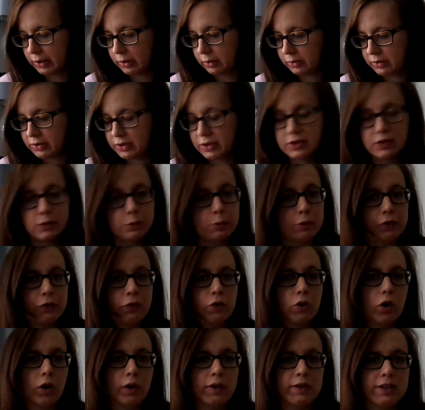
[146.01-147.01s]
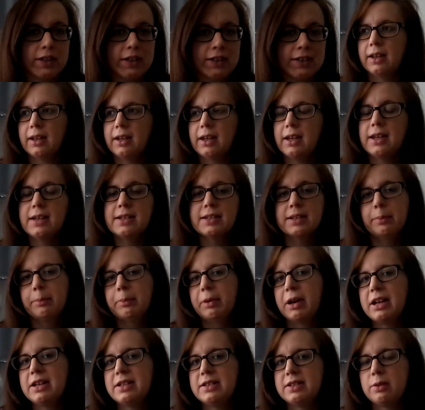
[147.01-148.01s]
since we've got it. It is a
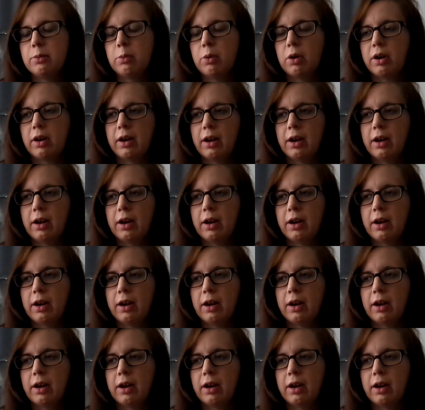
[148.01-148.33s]
pricey one.